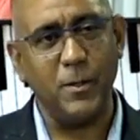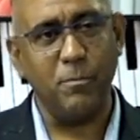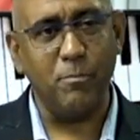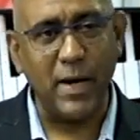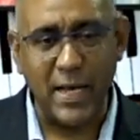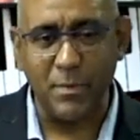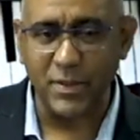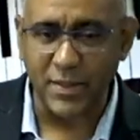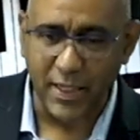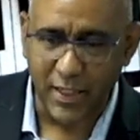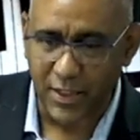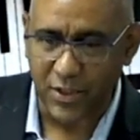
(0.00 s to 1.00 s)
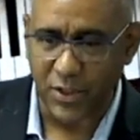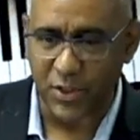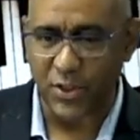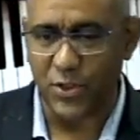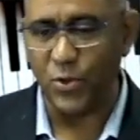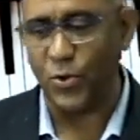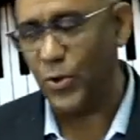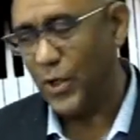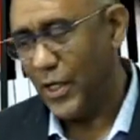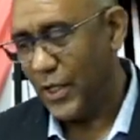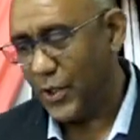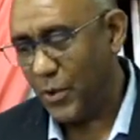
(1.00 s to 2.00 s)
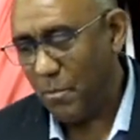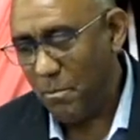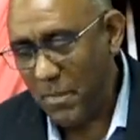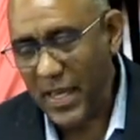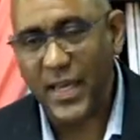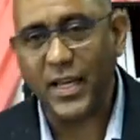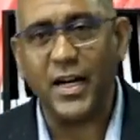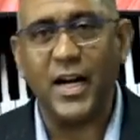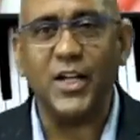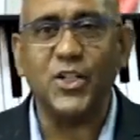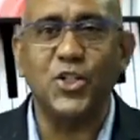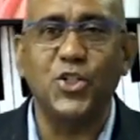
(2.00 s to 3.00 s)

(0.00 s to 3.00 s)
Bible tells us to make a